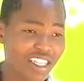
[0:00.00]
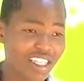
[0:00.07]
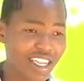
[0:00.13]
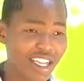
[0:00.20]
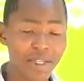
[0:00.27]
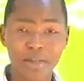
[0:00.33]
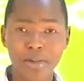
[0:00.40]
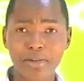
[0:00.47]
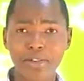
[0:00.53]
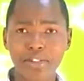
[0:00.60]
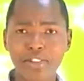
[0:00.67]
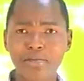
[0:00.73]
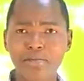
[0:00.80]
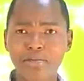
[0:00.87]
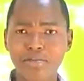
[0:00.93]
I don't,
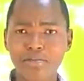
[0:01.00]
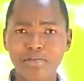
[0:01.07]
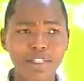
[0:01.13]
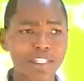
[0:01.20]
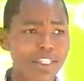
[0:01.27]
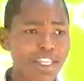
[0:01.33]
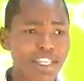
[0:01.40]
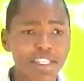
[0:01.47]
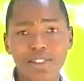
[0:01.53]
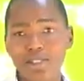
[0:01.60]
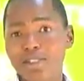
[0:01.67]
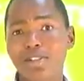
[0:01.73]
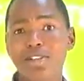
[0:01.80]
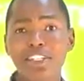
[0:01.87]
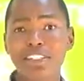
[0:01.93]
but hey, you
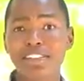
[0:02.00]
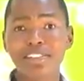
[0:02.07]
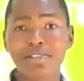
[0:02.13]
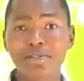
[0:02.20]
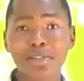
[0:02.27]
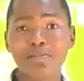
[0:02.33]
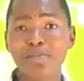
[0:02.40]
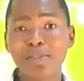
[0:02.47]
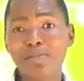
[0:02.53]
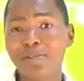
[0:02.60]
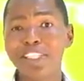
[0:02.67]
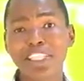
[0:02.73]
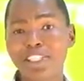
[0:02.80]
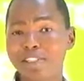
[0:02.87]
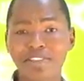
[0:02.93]
know what? When people
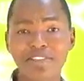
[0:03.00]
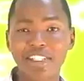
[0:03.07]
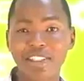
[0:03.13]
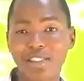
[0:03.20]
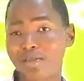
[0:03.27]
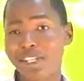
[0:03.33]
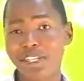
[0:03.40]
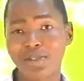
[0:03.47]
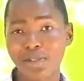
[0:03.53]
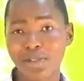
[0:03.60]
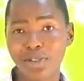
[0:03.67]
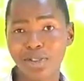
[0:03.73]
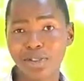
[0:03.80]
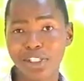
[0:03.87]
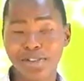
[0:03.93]
think you're funny, you might as well
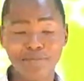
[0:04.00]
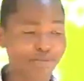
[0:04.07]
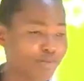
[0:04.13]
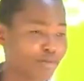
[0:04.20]
do it.